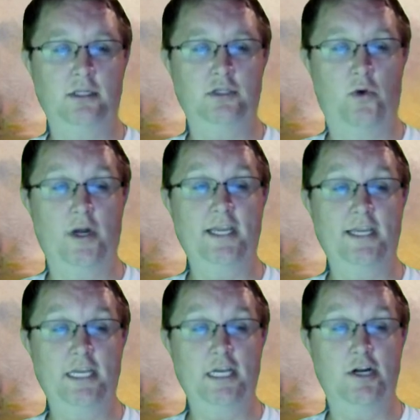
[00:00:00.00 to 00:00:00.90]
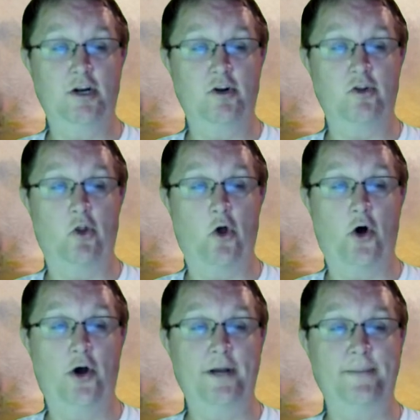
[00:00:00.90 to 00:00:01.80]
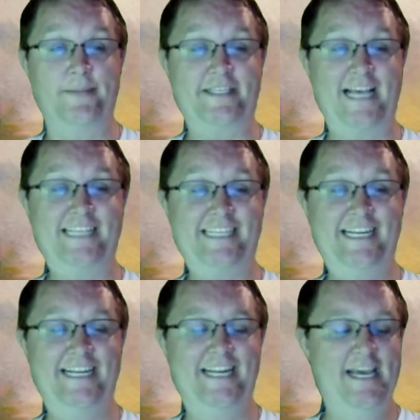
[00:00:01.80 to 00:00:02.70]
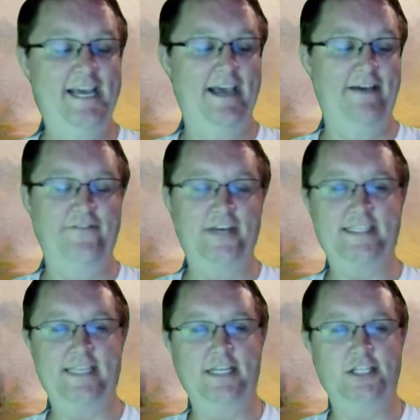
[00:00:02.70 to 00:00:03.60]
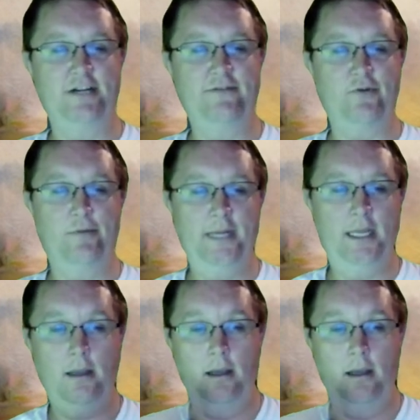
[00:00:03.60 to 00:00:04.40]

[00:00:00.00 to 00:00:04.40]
20 year long obsession and fixation for me.